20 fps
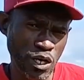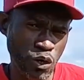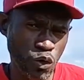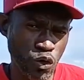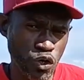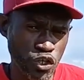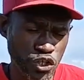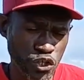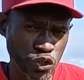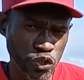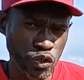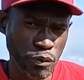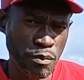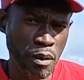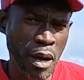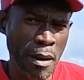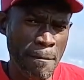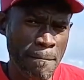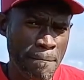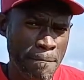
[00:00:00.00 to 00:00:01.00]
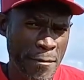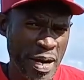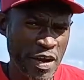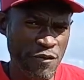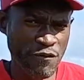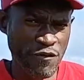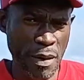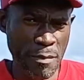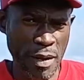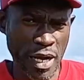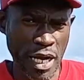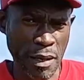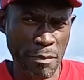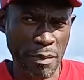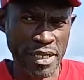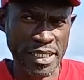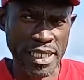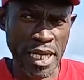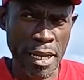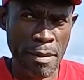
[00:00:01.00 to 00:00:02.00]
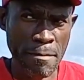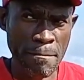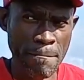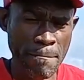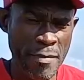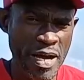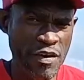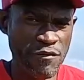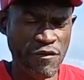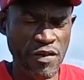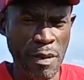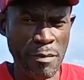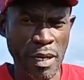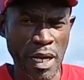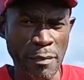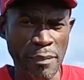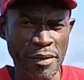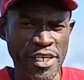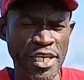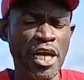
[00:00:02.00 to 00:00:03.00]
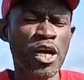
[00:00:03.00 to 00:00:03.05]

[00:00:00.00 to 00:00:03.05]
on youtube Mad Farmer Kapwata, Mad Farmer Kapwata.